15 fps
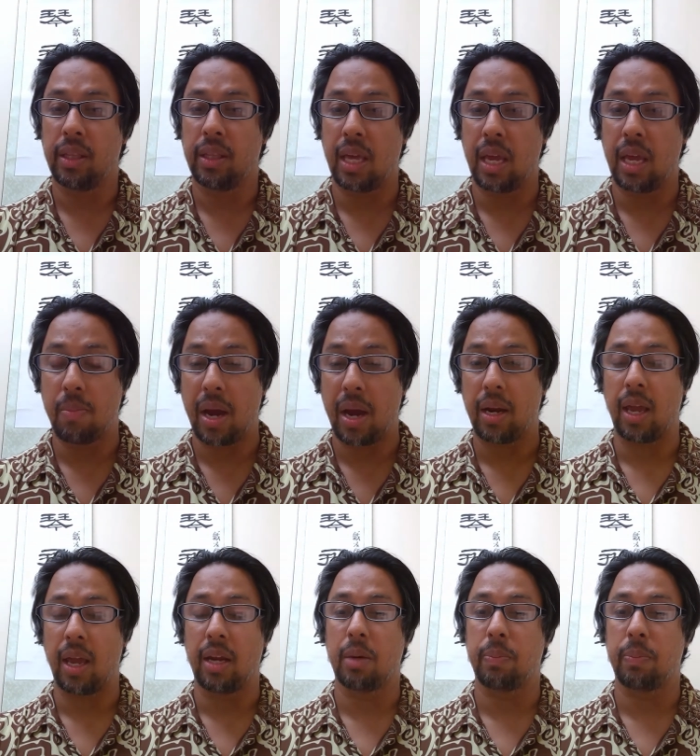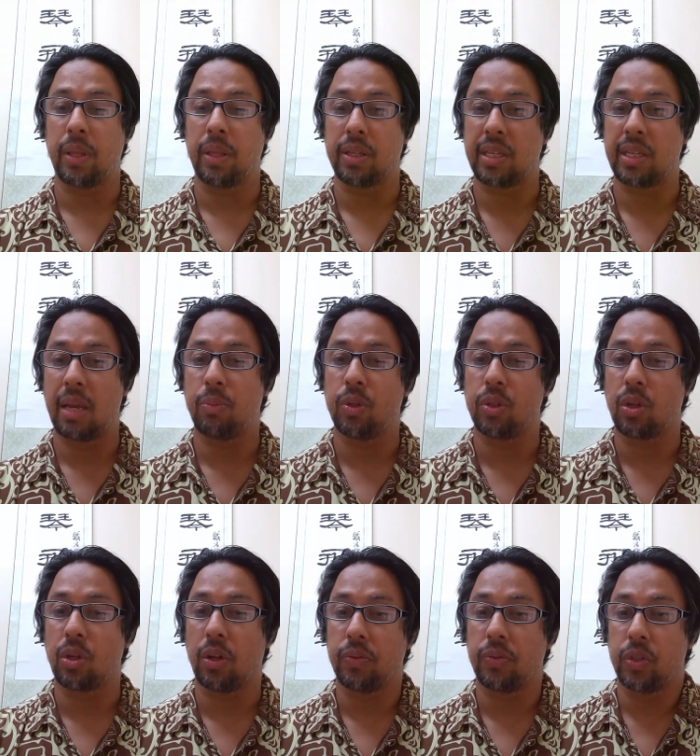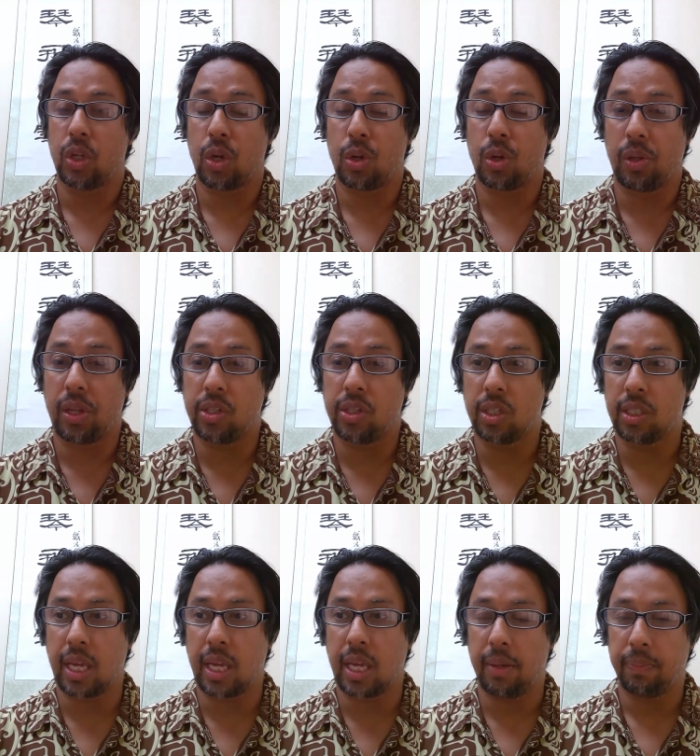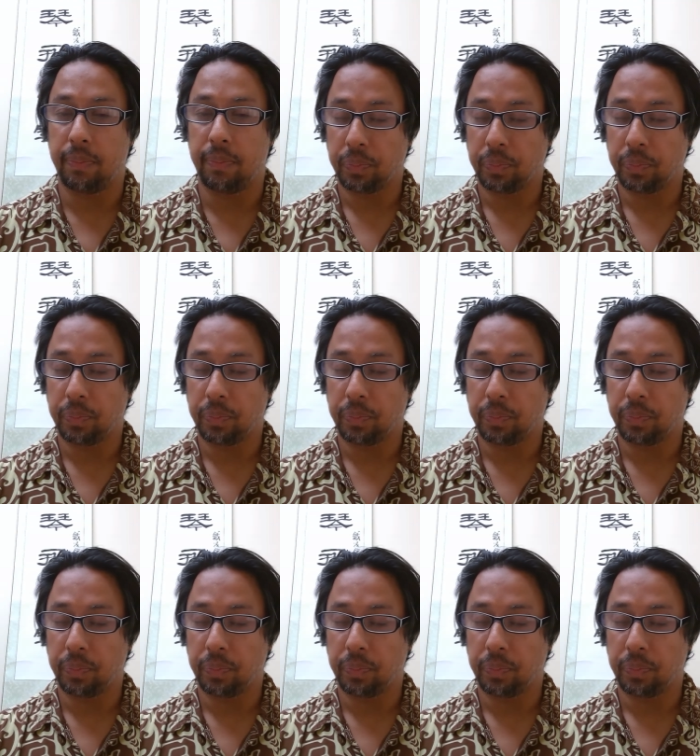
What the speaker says: they might end up in the same result. So let's just say